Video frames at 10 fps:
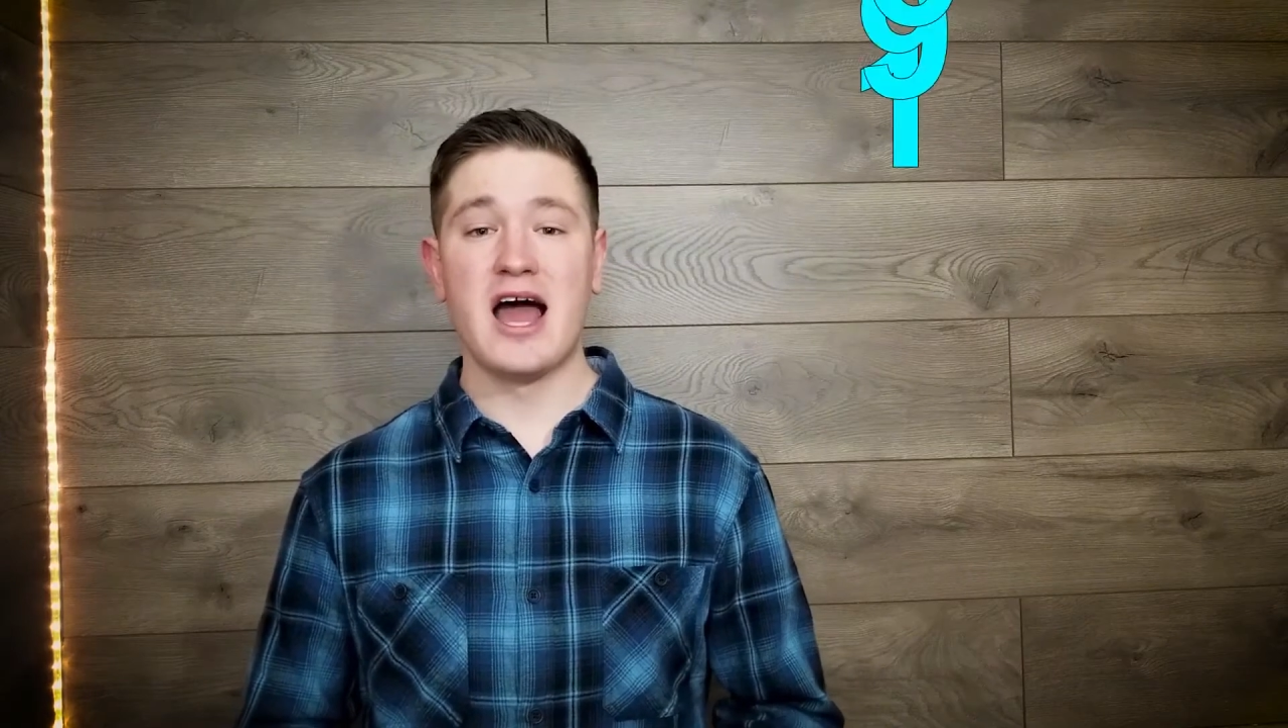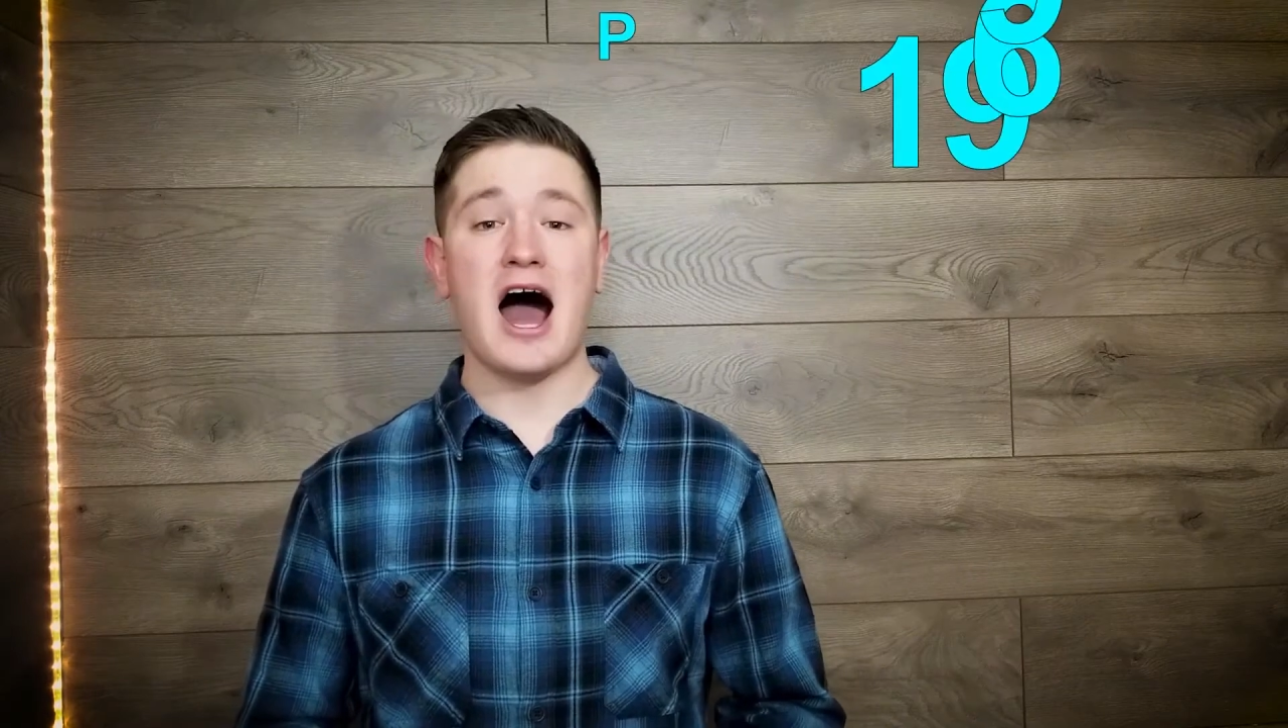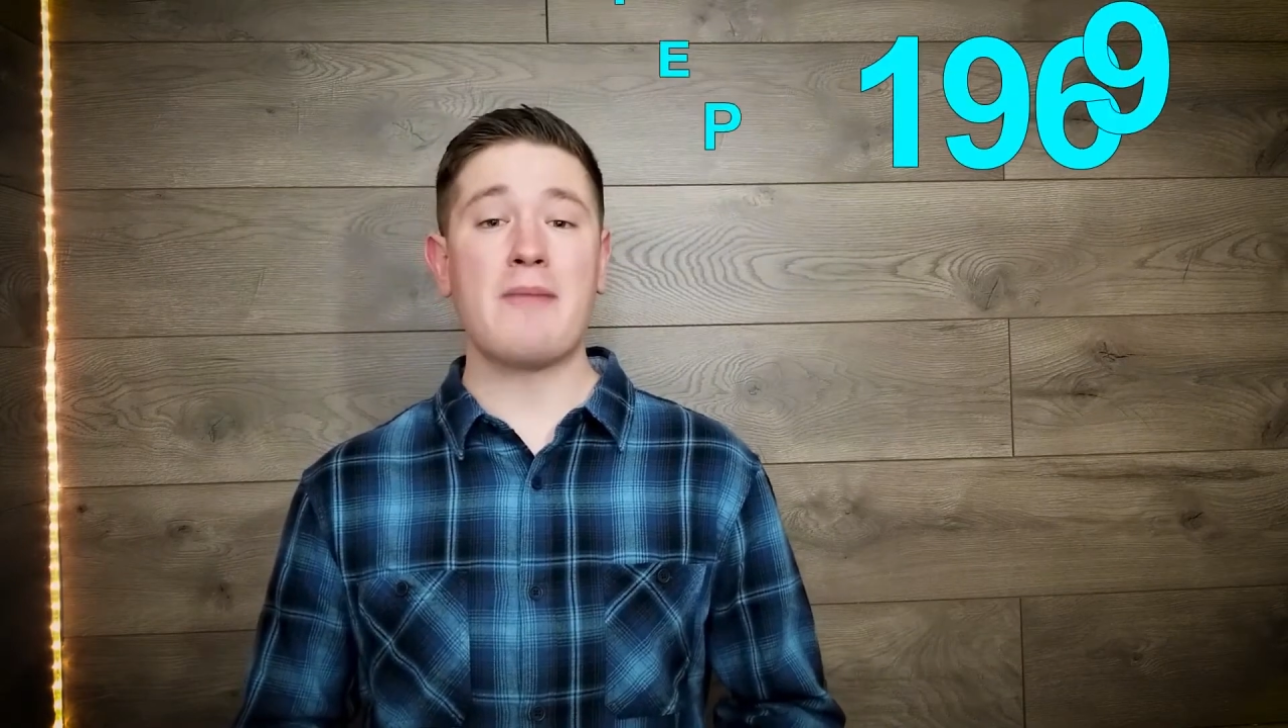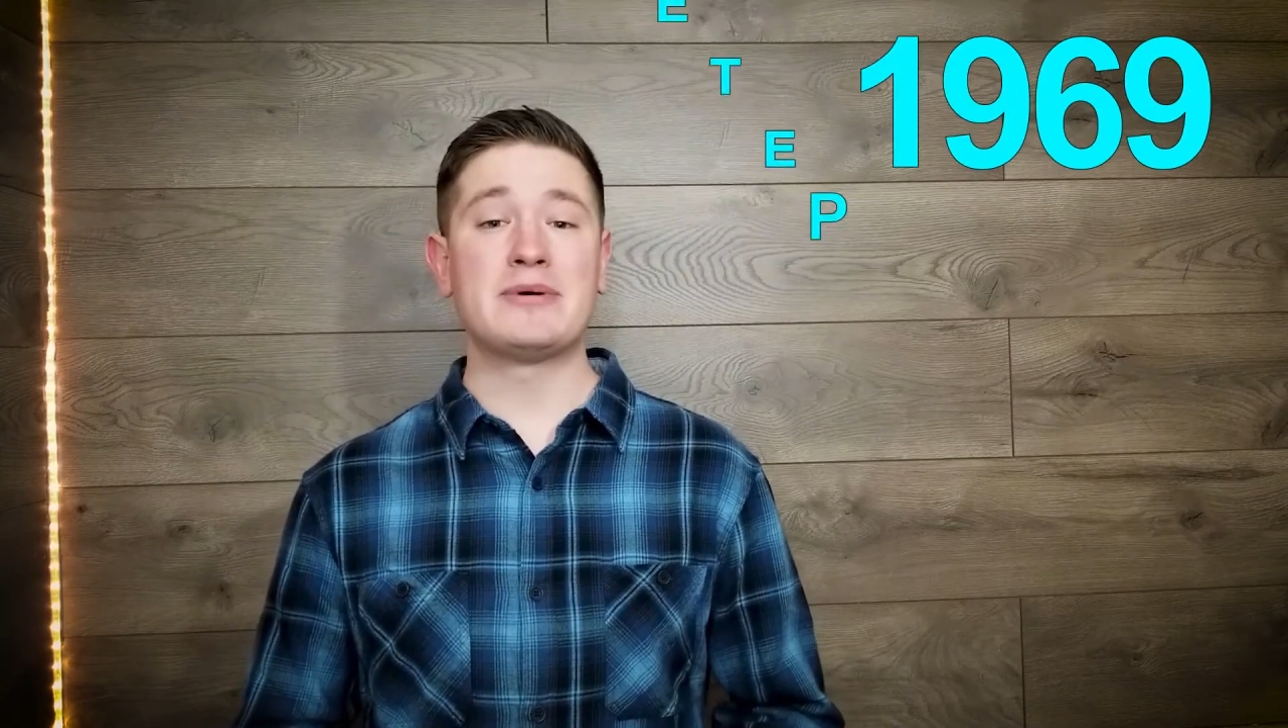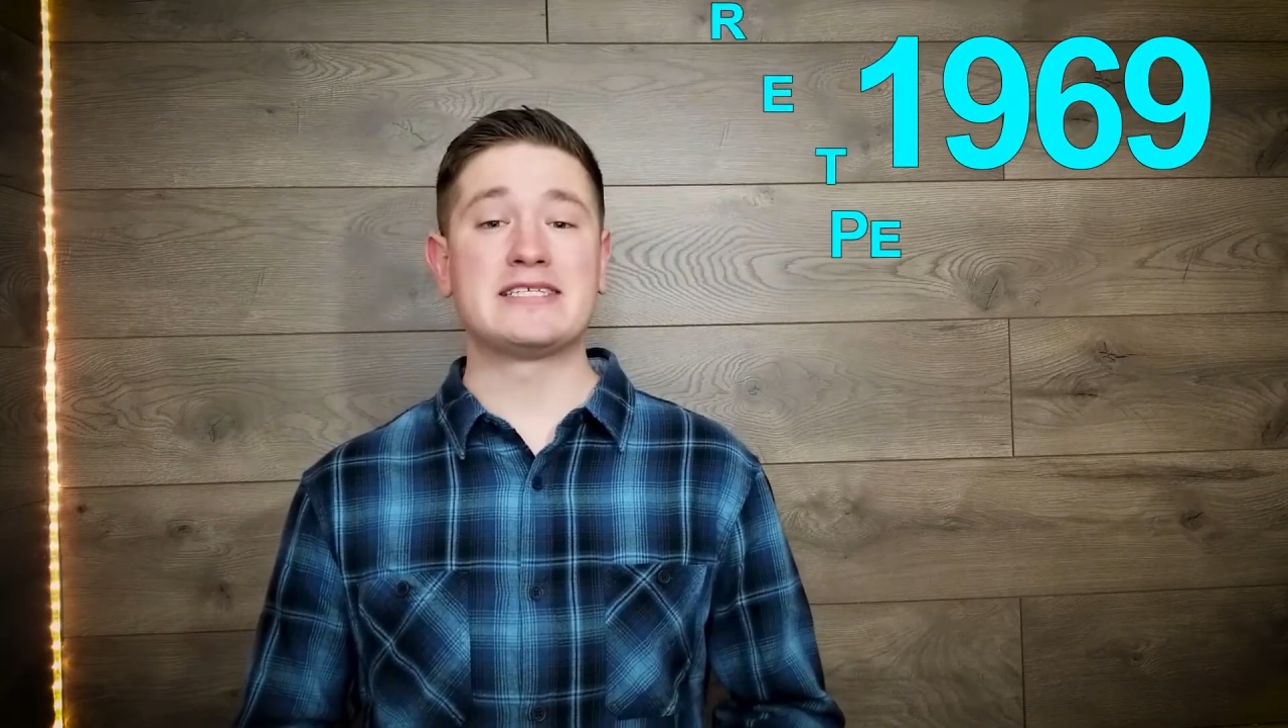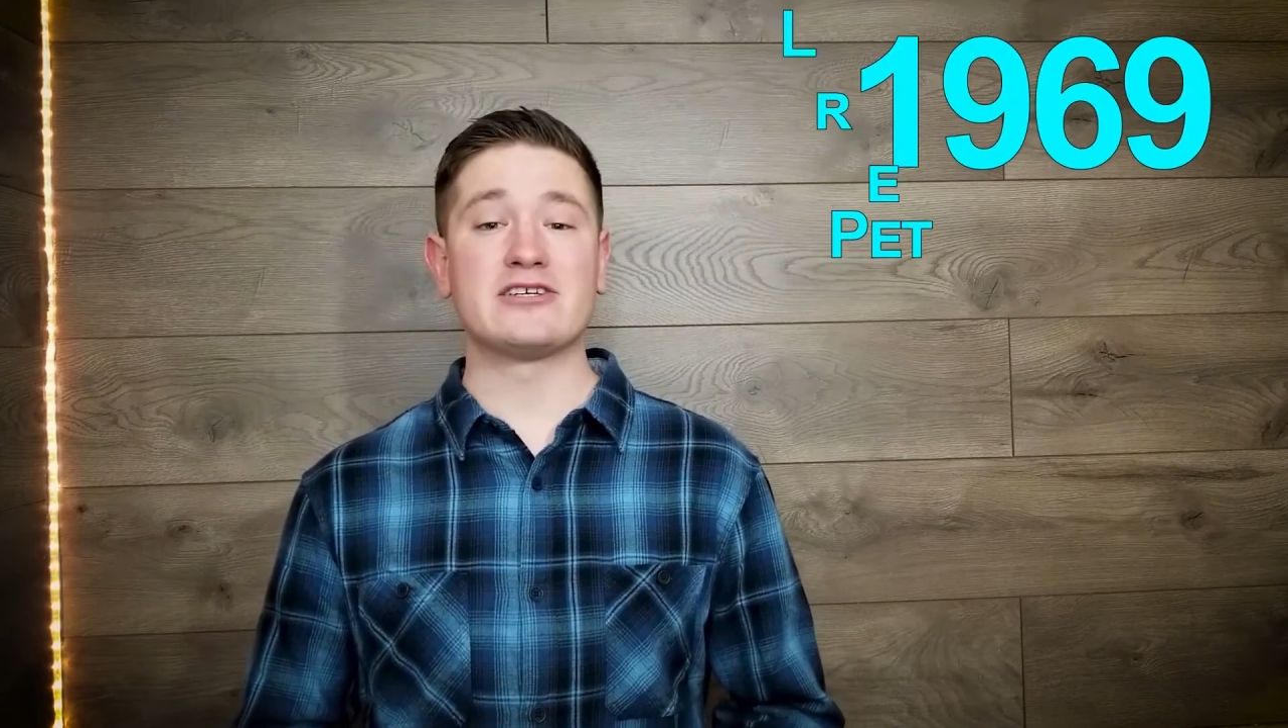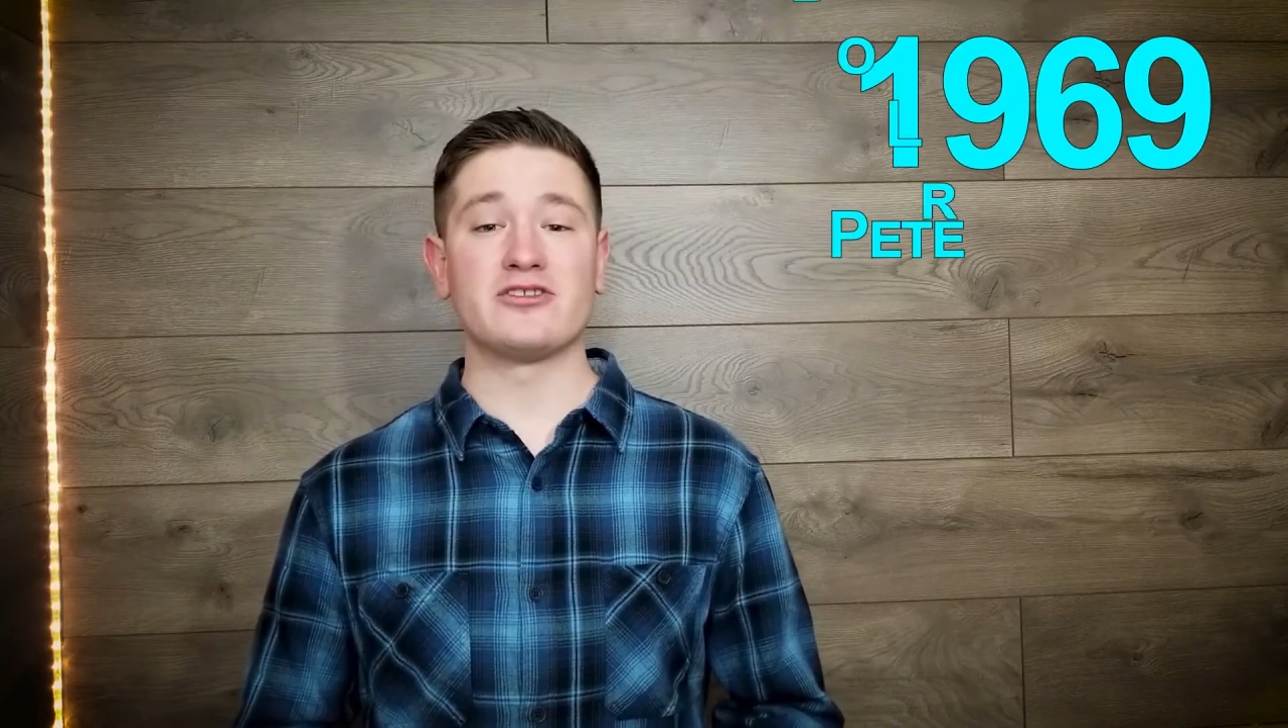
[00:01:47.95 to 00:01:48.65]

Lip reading: up until